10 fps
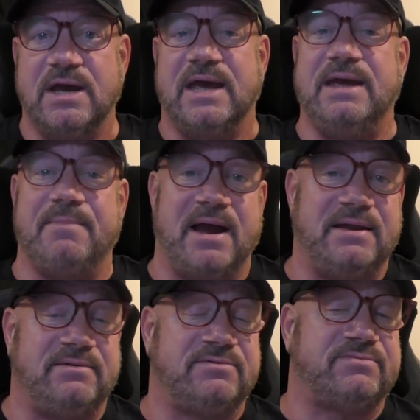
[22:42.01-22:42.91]
He
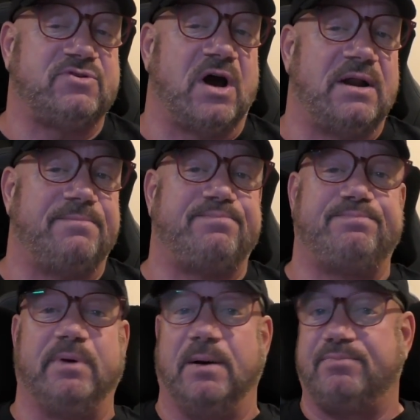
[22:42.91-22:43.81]
might try to
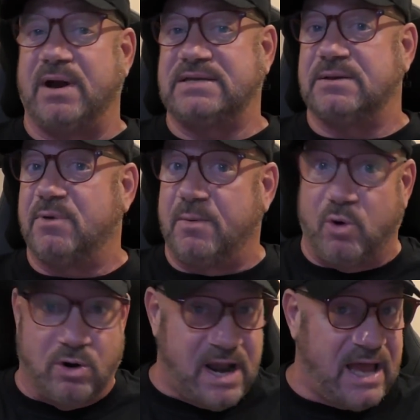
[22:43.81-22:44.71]
uh, break someone up
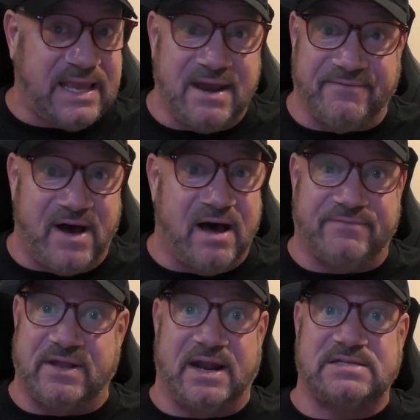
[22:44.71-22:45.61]
or not get
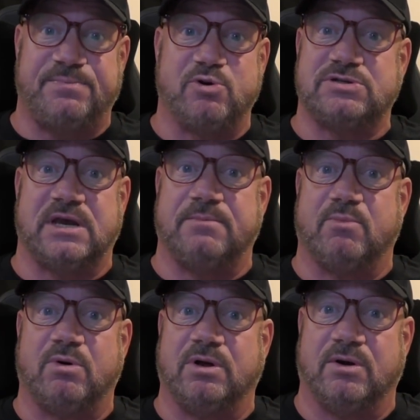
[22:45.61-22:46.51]
involved. They're not supposed to get
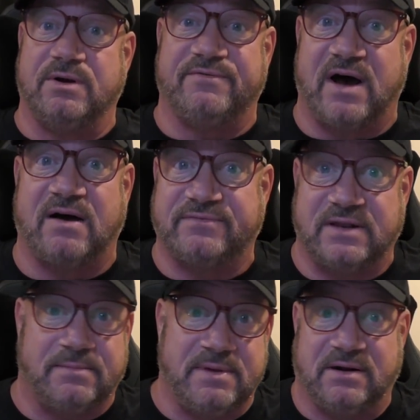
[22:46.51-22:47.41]
more, you know involved
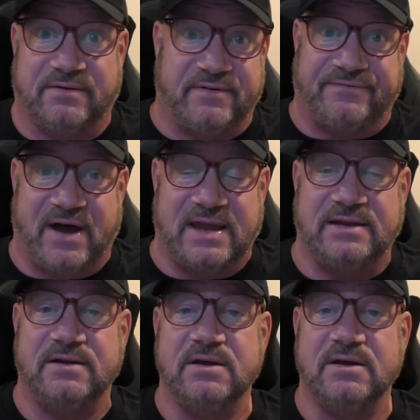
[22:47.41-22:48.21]
in the middle of a fight.